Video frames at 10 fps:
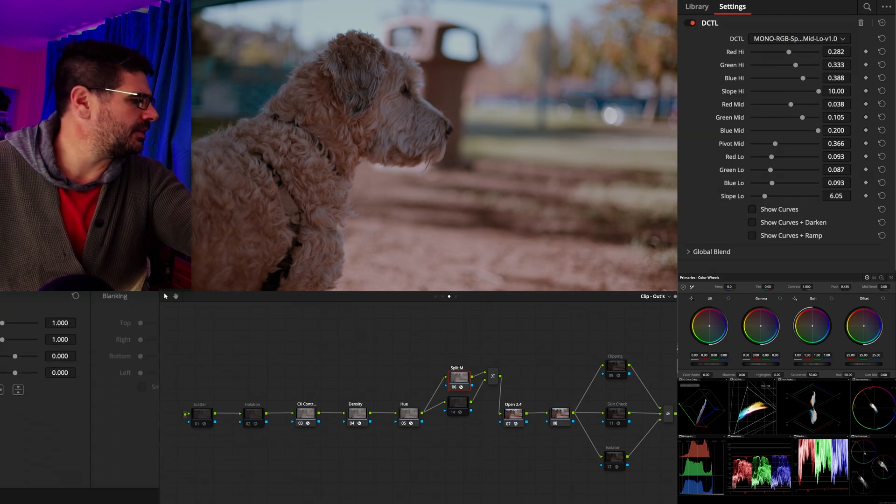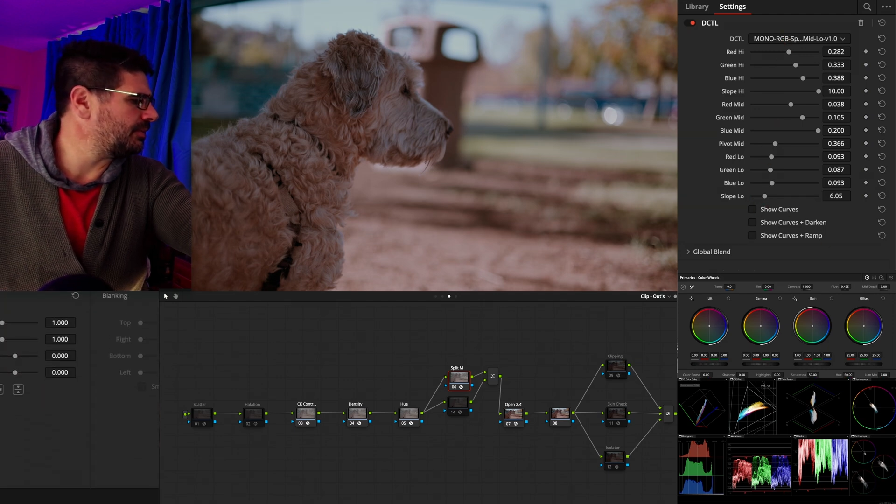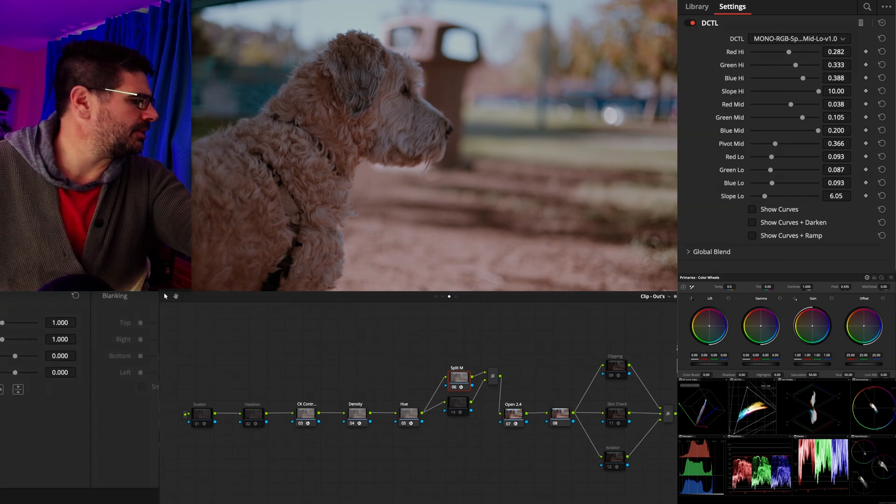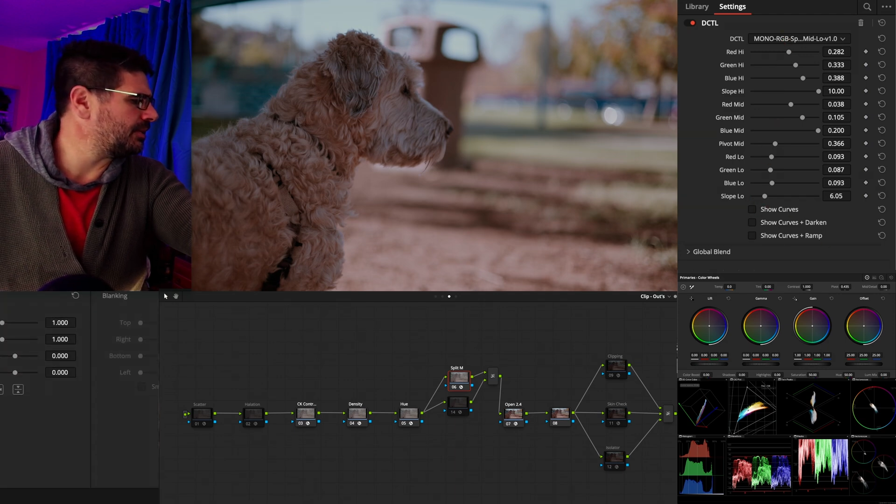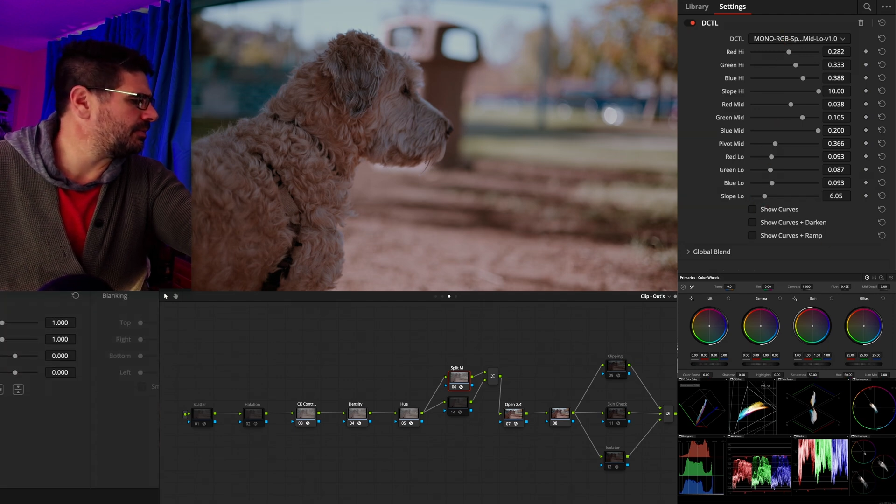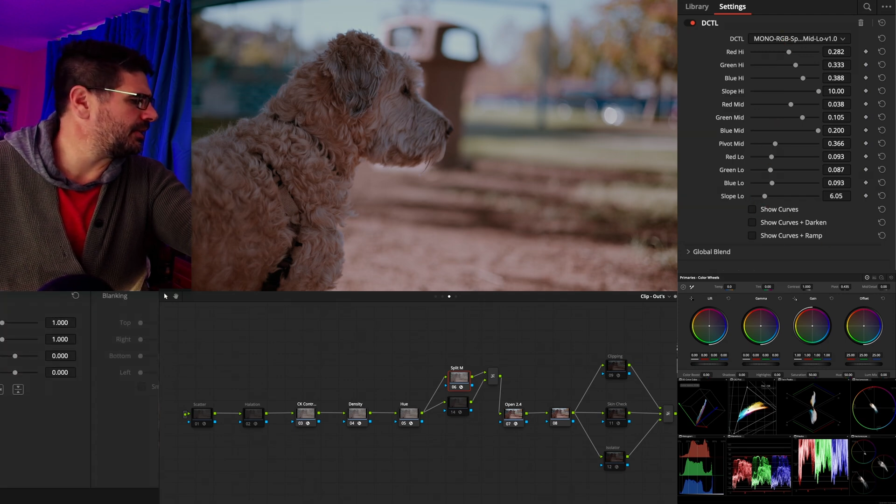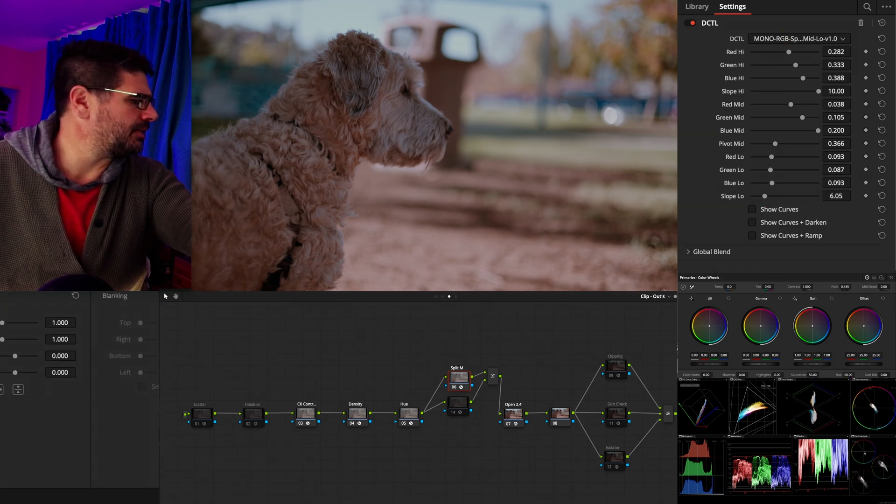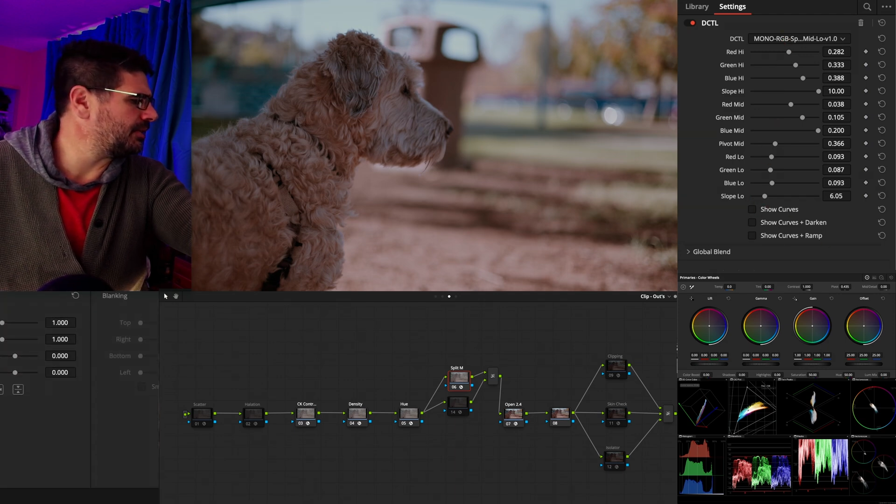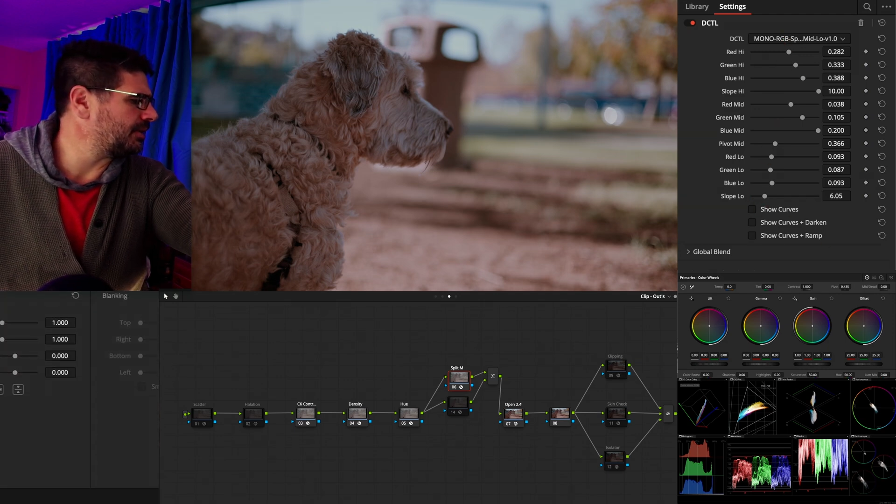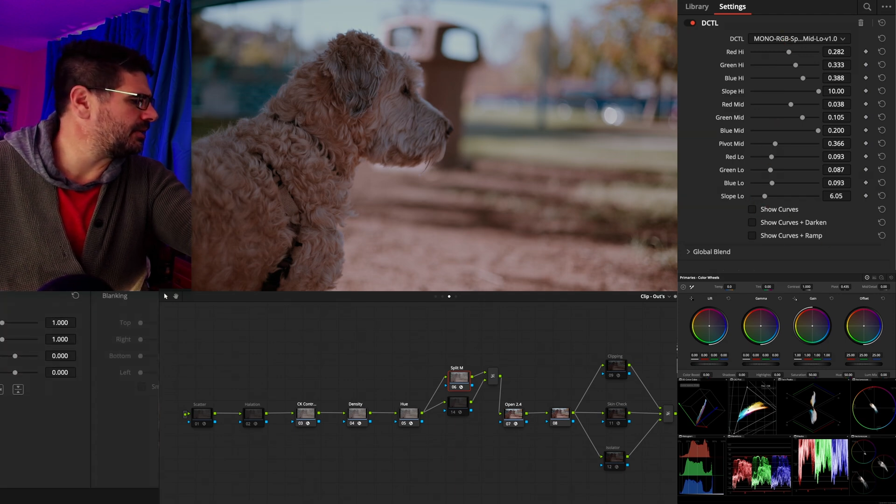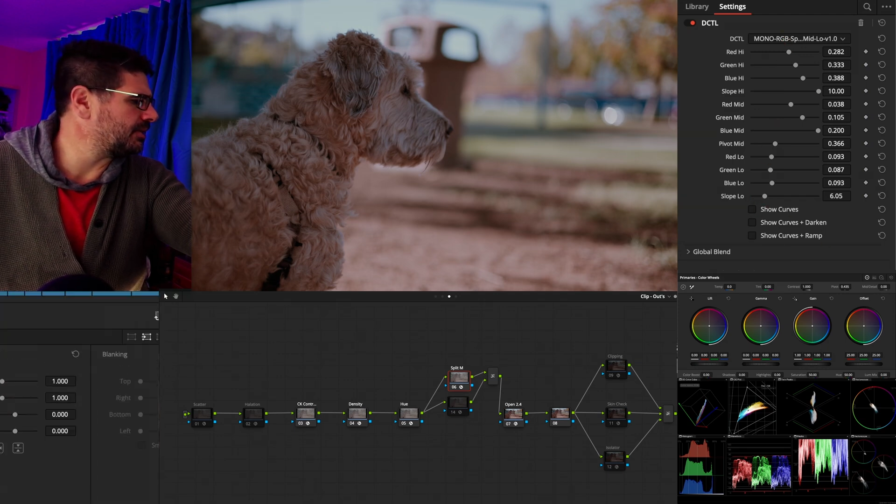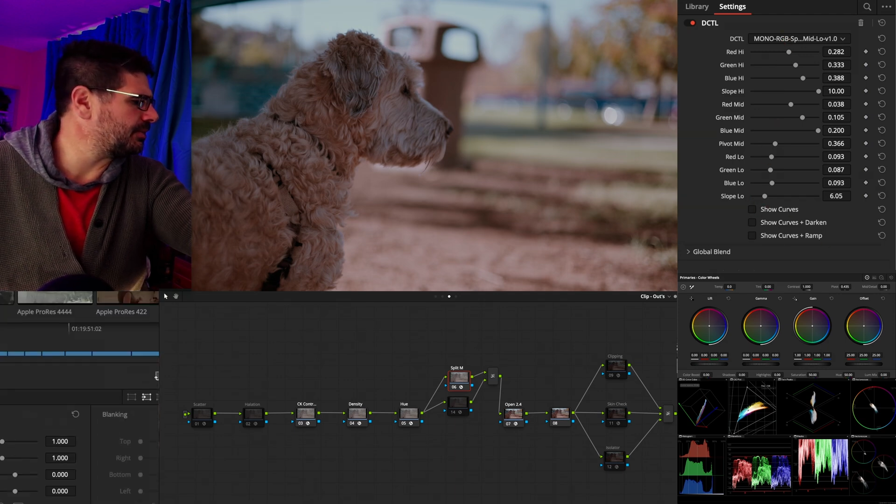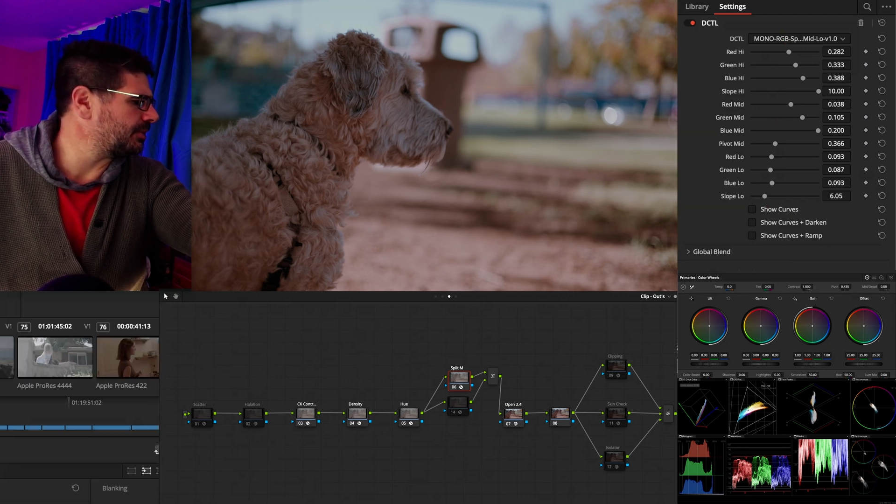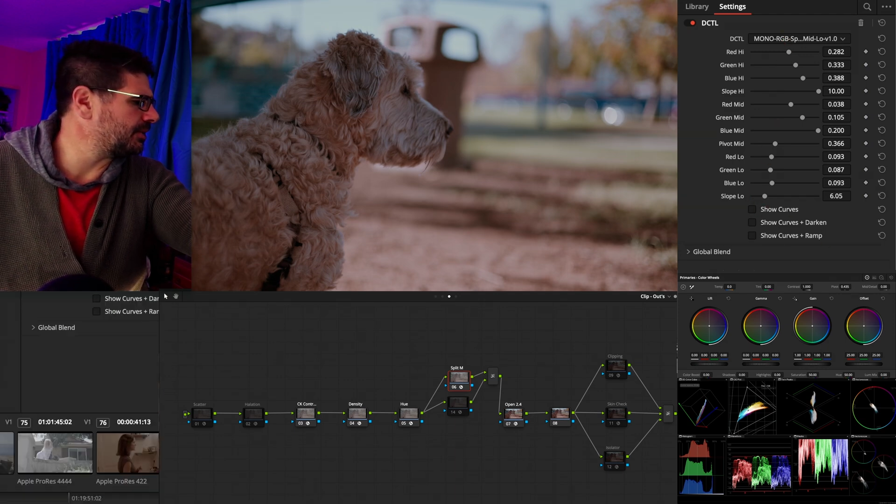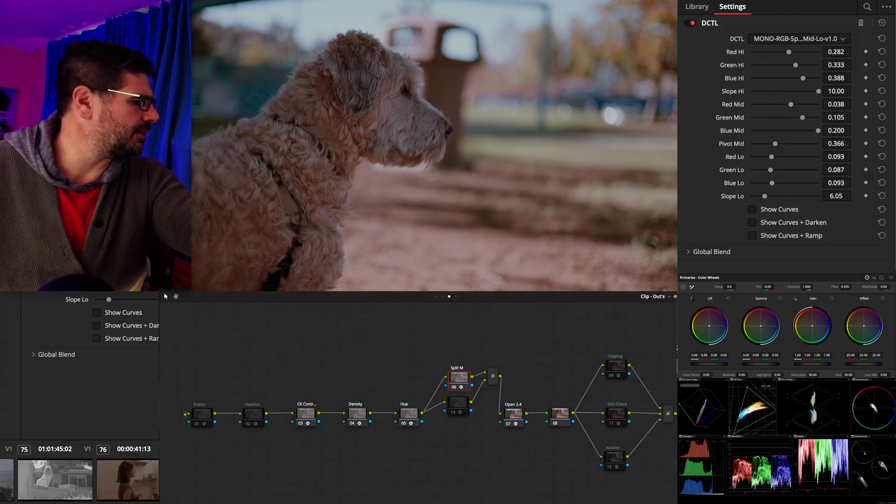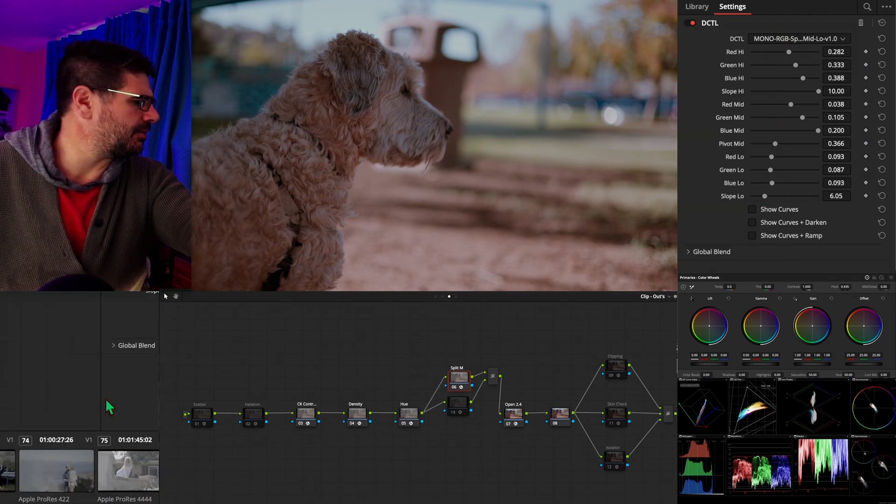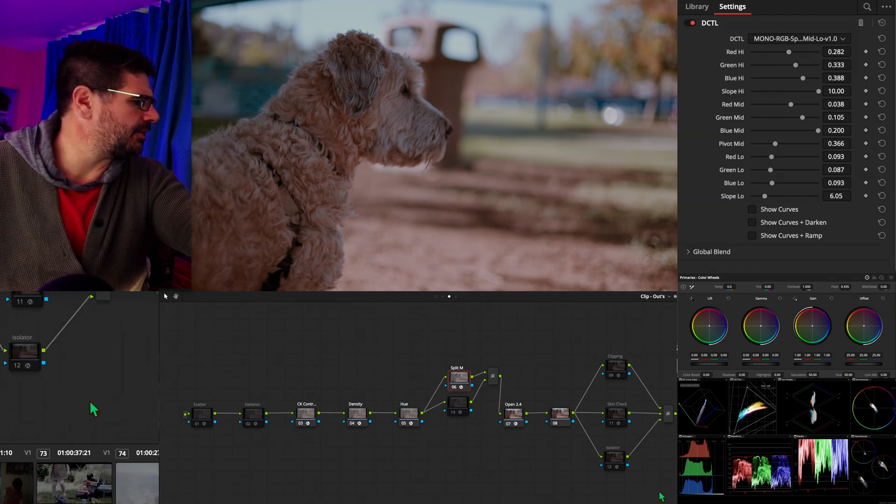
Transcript: let me just make sure someone's up.